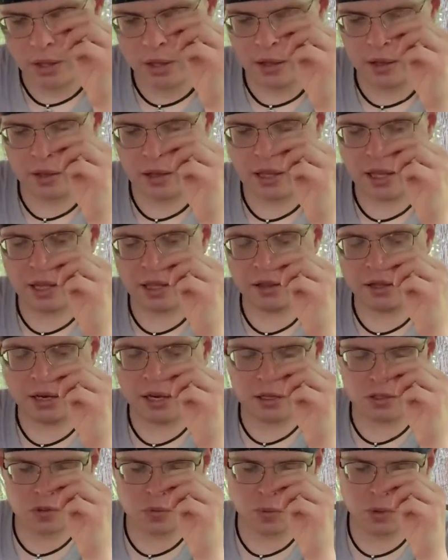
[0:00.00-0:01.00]
And the
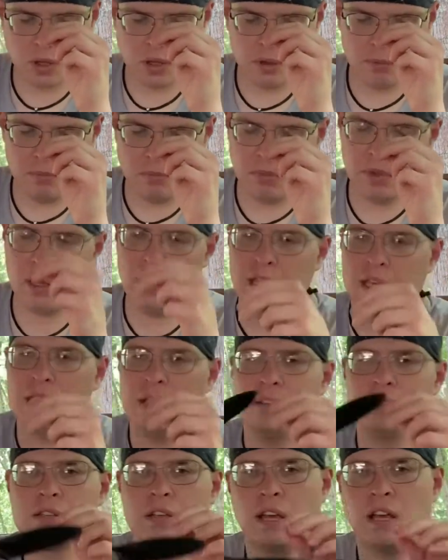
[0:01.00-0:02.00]
next one
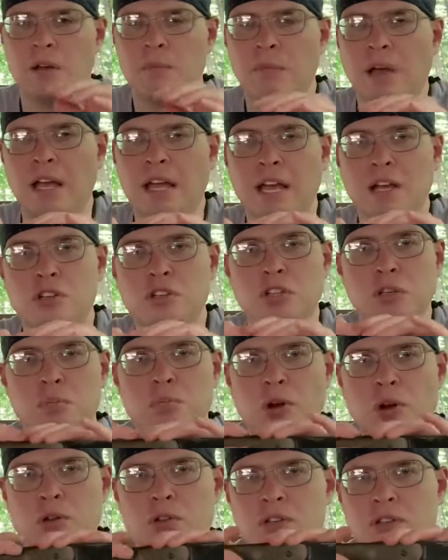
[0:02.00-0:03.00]
is I actually
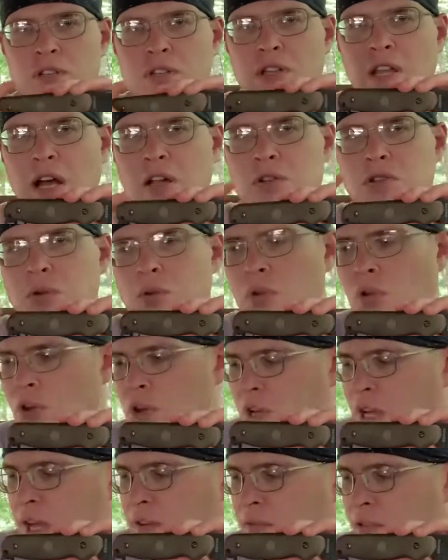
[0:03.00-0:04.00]
purchased not too
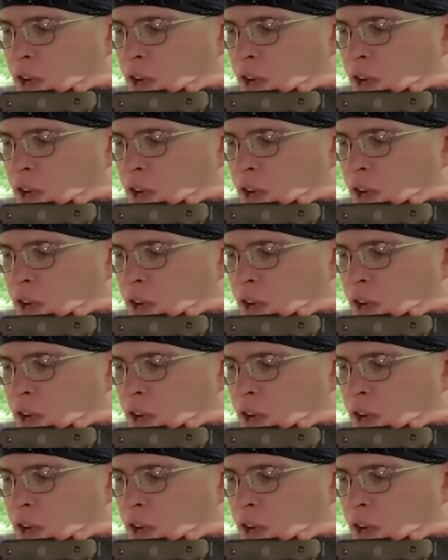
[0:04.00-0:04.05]
long after I